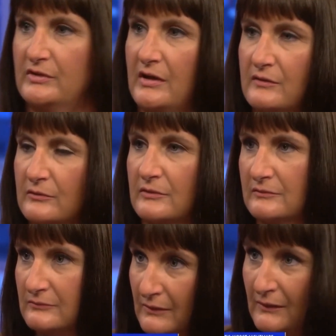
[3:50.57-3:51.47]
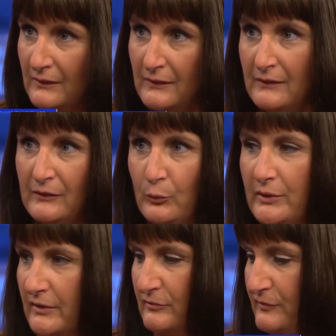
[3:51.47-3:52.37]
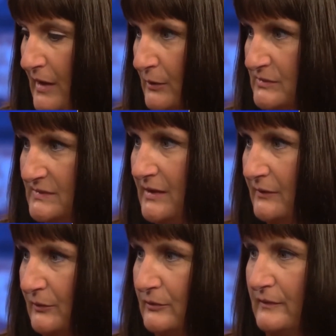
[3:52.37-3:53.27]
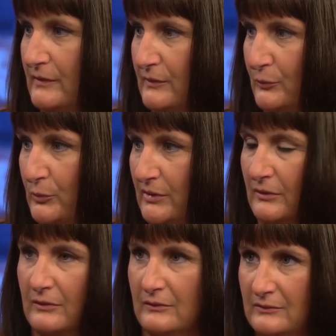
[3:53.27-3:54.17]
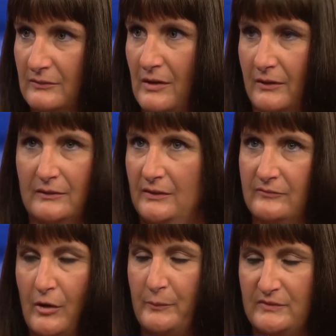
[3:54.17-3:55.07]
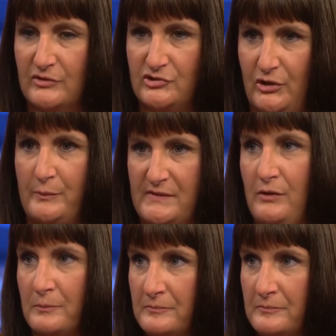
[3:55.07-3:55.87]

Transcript: together, and we have vowed together that we are not going to give up until she comes home.